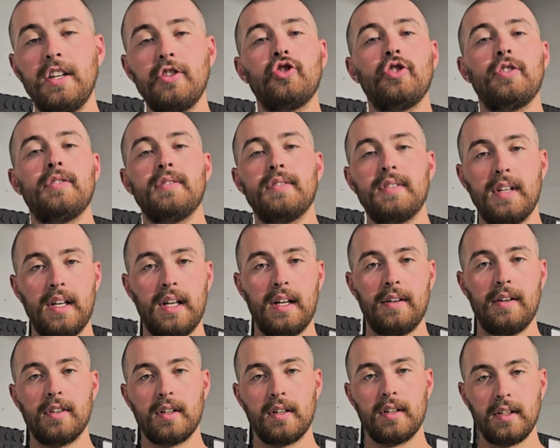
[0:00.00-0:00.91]
hinges that
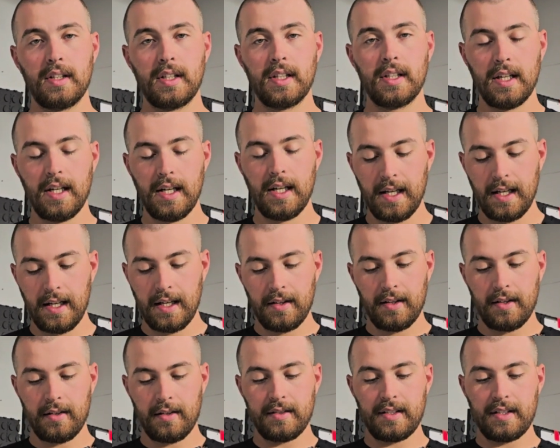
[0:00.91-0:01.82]
have a click.
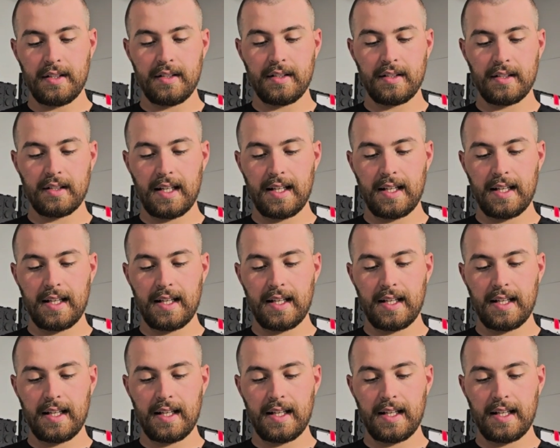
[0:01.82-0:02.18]
There's a